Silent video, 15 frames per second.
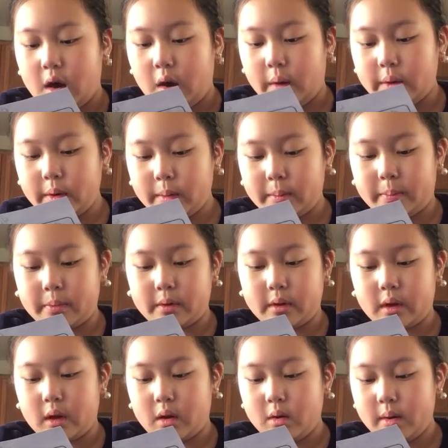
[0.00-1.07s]
Oh, you
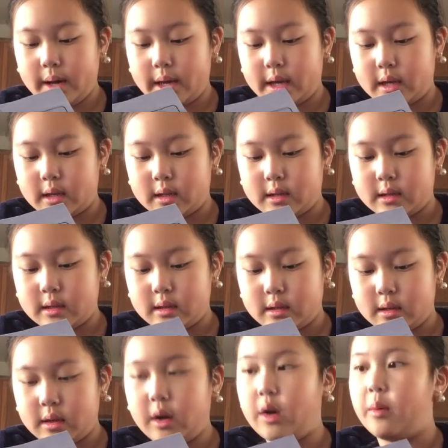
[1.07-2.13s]
blow it
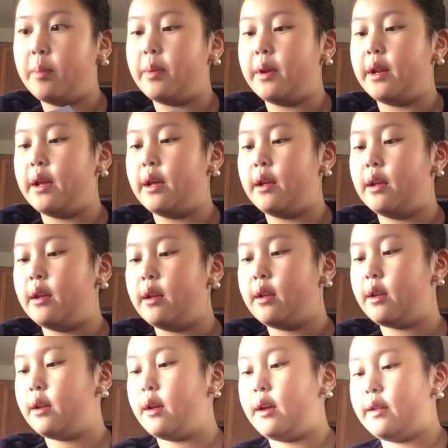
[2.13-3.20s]
to open
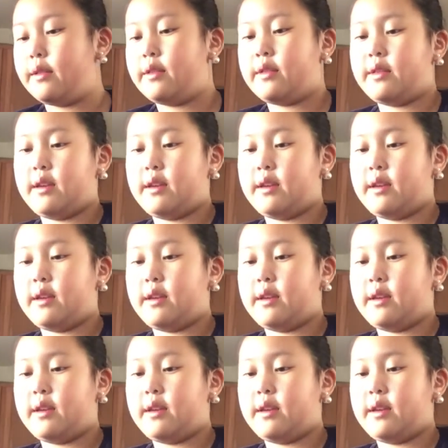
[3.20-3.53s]
it.